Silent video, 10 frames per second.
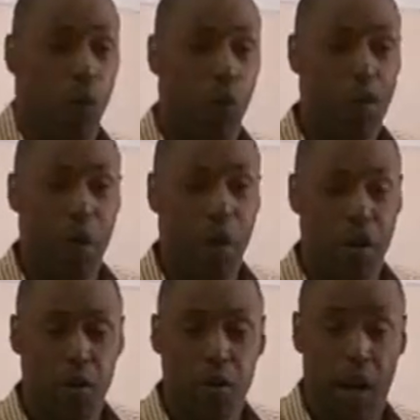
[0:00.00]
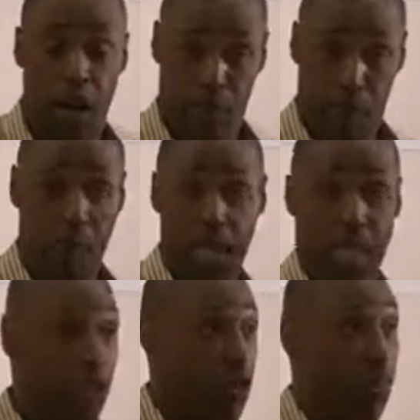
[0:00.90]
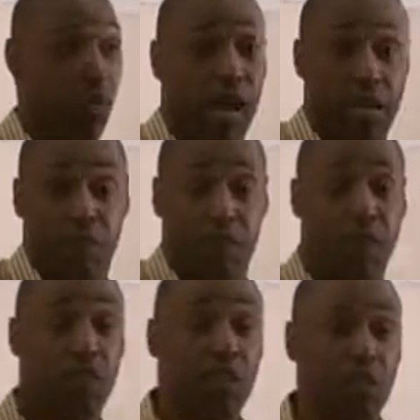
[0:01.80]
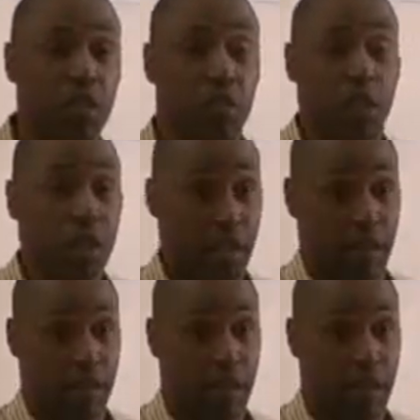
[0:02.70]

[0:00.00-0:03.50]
Will they buy your product? Is your product sensitive to the market?